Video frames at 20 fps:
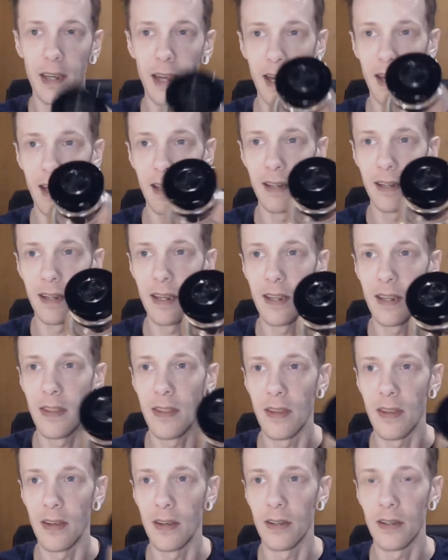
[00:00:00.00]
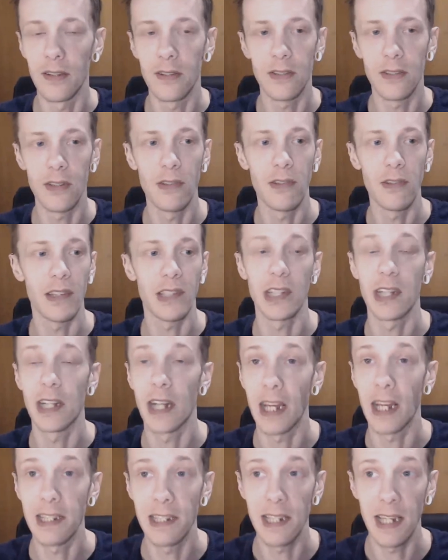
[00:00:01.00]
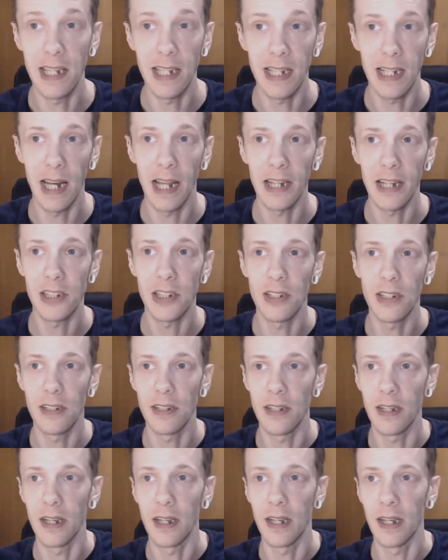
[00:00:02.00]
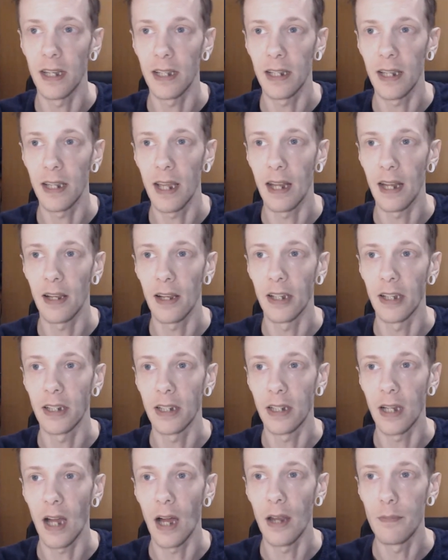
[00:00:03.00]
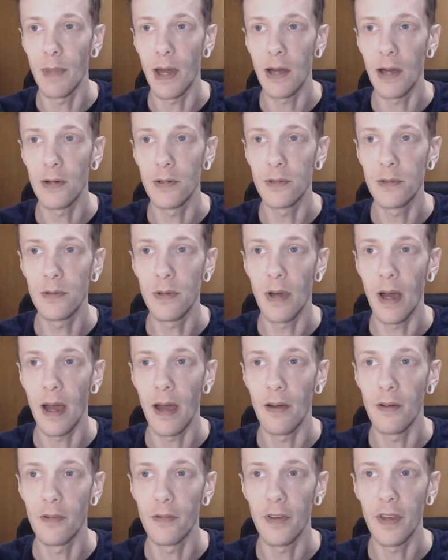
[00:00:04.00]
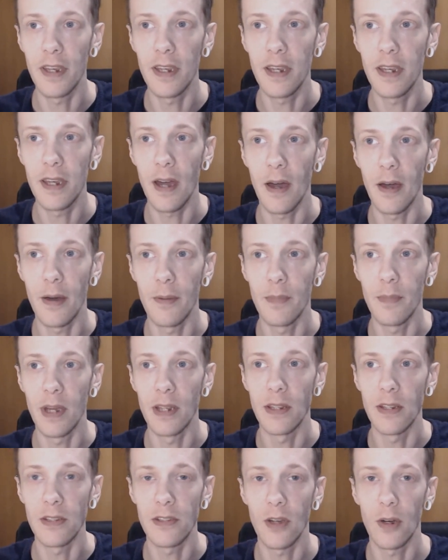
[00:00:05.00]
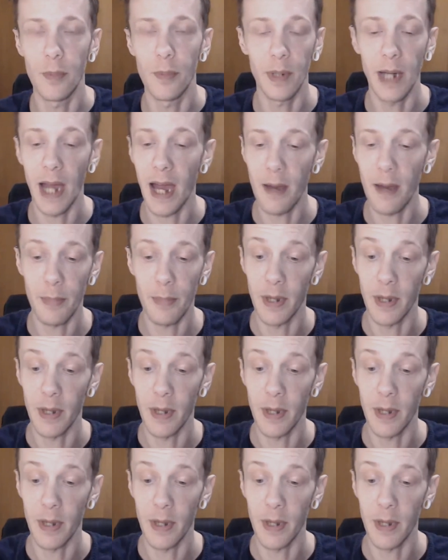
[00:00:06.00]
and in the 2018 collection it had like a gunmetal lv um, in the top cap